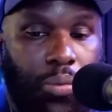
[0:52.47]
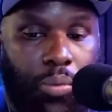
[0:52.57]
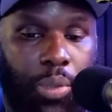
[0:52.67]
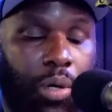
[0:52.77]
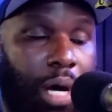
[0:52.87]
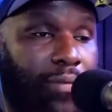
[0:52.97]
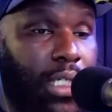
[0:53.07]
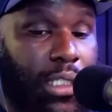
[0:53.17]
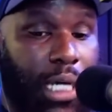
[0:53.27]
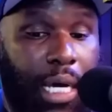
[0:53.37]
We're going to have a
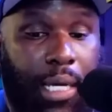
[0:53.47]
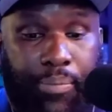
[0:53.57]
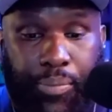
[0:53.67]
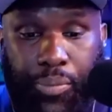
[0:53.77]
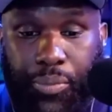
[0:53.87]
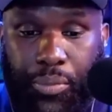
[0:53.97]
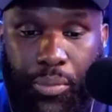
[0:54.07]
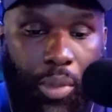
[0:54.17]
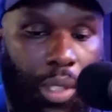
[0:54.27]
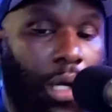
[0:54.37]
good time,
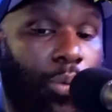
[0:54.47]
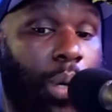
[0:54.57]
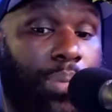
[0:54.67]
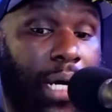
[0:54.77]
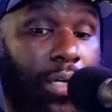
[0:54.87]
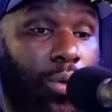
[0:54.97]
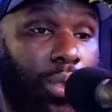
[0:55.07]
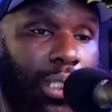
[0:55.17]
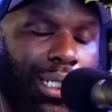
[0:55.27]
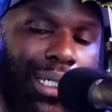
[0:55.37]
and we're bringing
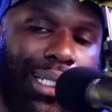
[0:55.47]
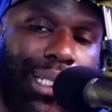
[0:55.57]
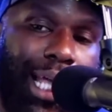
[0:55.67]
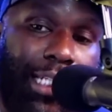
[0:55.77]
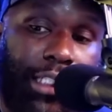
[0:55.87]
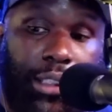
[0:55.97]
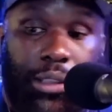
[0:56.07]
on a legend.